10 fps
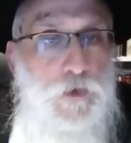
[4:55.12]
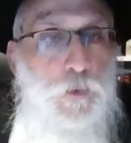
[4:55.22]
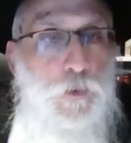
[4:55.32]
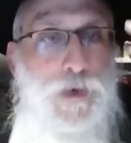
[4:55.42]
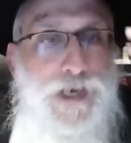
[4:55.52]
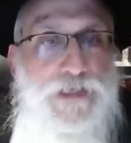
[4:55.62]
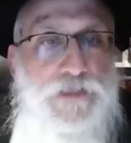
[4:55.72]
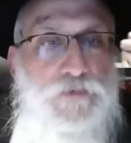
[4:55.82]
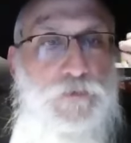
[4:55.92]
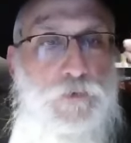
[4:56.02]
Why
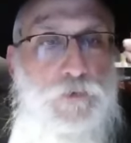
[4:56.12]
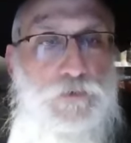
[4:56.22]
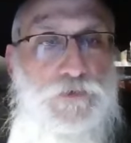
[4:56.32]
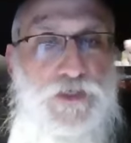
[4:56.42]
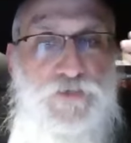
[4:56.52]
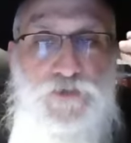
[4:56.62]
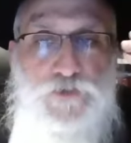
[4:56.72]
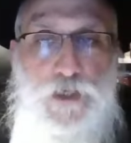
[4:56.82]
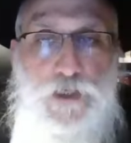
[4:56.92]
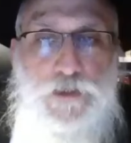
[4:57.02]
in the world is the
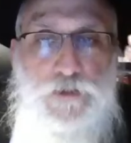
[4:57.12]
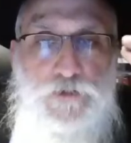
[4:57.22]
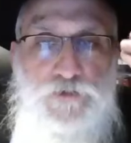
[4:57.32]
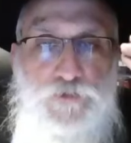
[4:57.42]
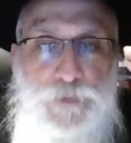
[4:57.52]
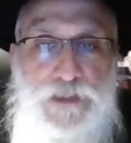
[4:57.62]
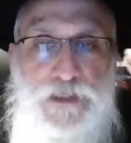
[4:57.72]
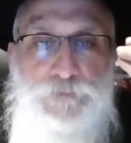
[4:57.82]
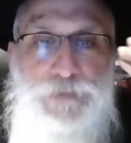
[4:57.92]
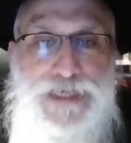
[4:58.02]
Torah
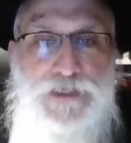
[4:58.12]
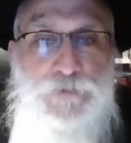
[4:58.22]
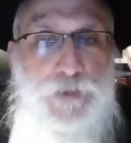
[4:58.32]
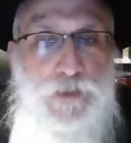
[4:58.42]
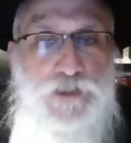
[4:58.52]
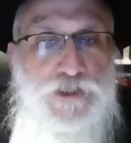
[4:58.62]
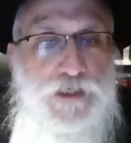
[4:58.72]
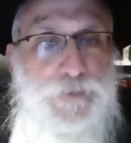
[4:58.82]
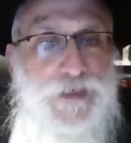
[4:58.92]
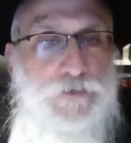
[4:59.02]
speaking bad about Moshe
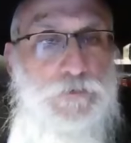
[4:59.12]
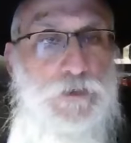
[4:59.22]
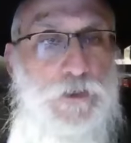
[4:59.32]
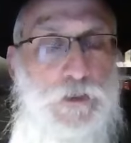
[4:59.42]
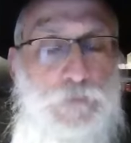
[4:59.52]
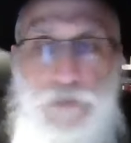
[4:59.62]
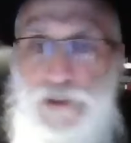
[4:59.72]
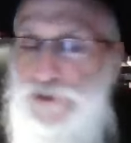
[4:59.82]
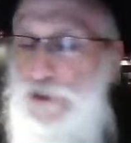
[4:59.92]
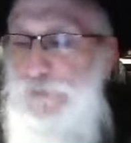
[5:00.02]
Rabbeinu?
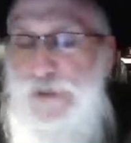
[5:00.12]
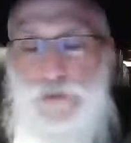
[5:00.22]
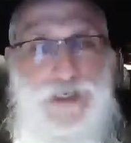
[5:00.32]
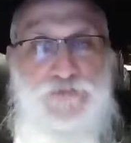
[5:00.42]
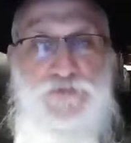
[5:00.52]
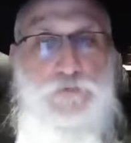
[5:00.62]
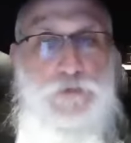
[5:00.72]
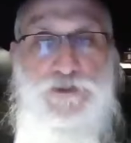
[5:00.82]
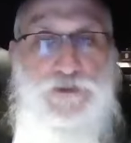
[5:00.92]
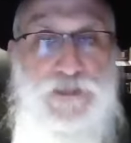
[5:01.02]
Moshe Rabbeinu asked a
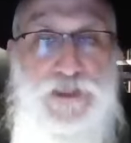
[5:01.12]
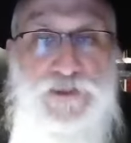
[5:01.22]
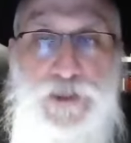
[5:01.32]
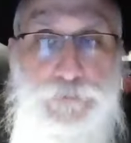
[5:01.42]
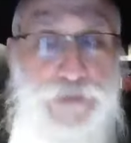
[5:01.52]
question to Hashem.